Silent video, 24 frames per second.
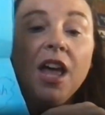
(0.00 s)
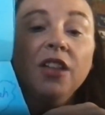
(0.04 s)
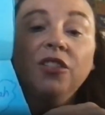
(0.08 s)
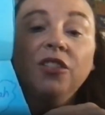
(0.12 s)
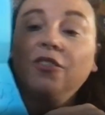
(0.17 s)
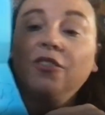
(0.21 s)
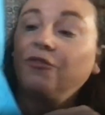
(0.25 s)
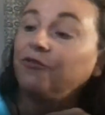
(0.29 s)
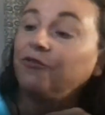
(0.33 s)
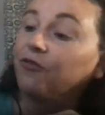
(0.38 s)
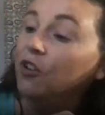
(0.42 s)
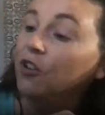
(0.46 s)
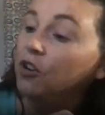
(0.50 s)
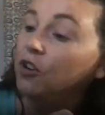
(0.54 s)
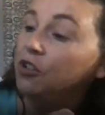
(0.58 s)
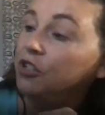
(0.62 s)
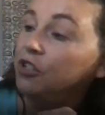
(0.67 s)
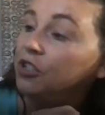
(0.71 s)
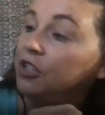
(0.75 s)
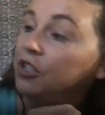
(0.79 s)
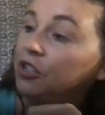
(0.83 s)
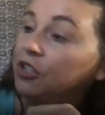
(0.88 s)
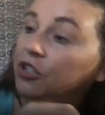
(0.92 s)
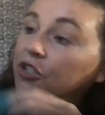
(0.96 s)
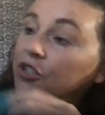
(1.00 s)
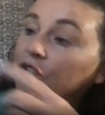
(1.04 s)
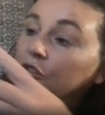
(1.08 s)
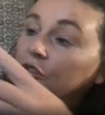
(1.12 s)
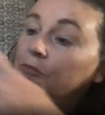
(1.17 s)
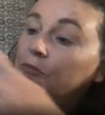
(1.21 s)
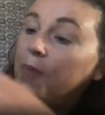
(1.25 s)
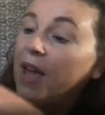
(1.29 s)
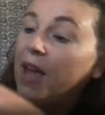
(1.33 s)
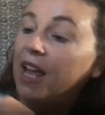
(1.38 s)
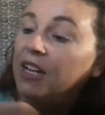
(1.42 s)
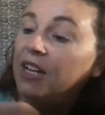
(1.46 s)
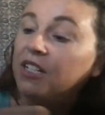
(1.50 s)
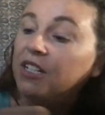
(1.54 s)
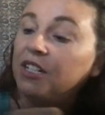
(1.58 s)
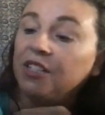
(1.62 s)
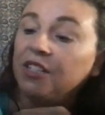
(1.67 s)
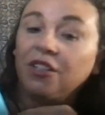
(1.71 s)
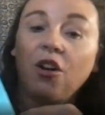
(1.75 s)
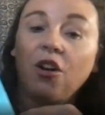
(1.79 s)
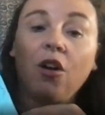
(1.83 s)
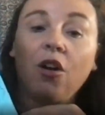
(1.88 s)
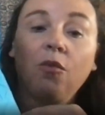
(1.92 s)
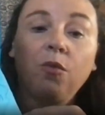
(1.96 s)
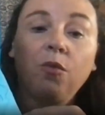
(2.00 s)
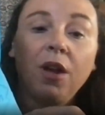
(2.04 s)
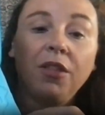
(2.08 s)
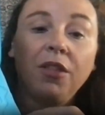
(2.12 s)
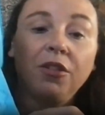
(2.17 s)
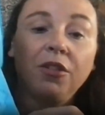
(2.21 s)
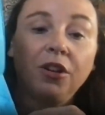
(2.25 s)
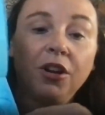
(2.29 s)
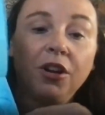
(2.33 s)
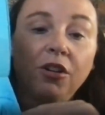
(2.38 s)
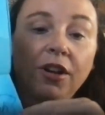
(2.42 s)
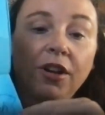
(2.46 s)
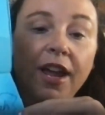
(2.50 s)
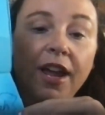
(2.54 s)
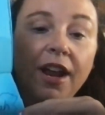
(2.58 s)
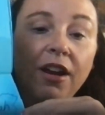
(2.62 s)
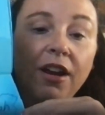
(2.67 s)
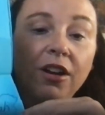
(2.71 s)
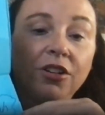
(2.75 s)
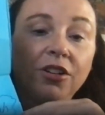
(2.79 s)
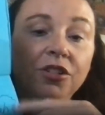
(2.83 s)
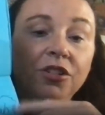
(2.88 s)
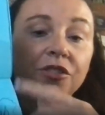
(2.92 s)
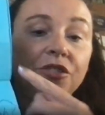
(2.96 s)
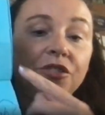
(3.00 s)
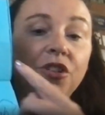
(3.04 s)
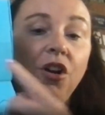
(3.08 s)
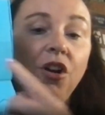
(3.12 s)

The first two pages are whether your characters